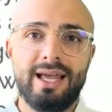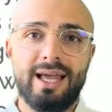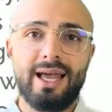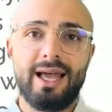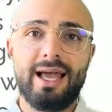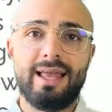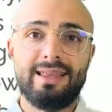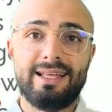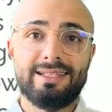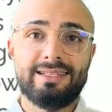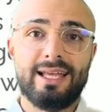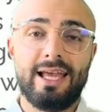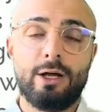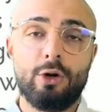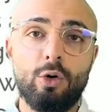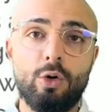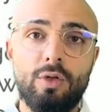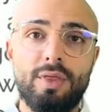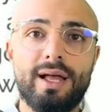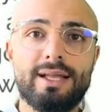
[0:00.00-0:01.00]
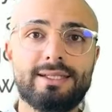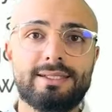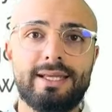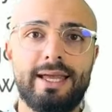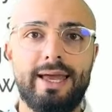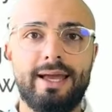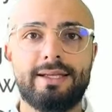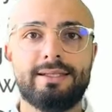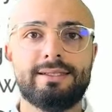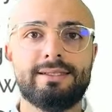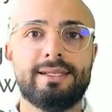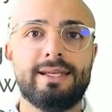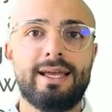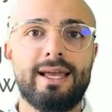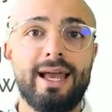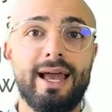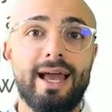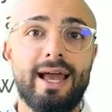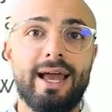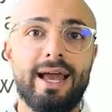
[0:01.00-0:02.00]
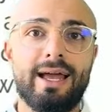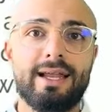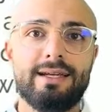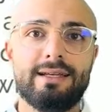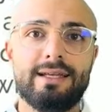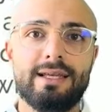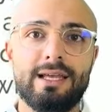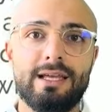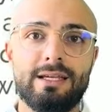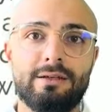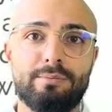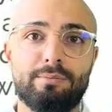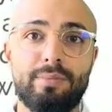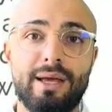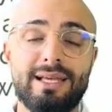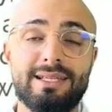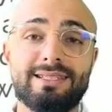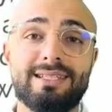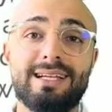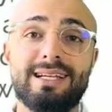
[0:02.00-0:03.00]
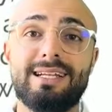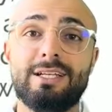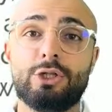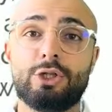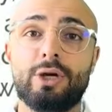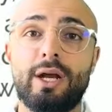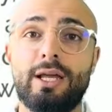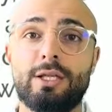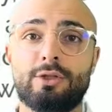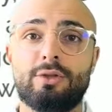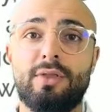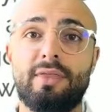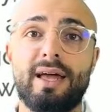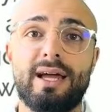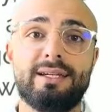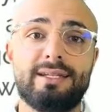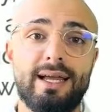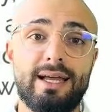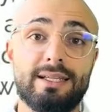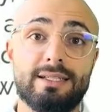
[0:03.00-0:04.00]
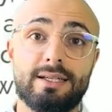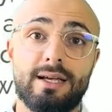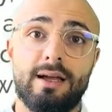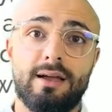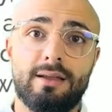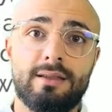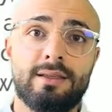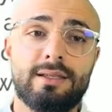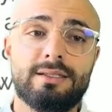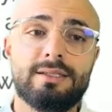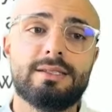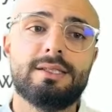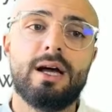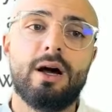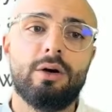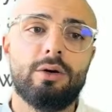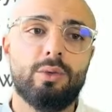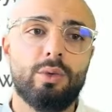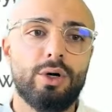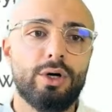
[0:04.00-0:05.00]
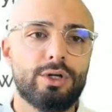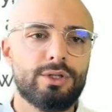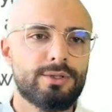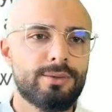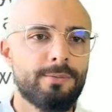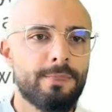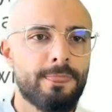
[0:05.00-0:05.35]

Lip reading: And they take all that text and it basically trains on that data. And this is how it works.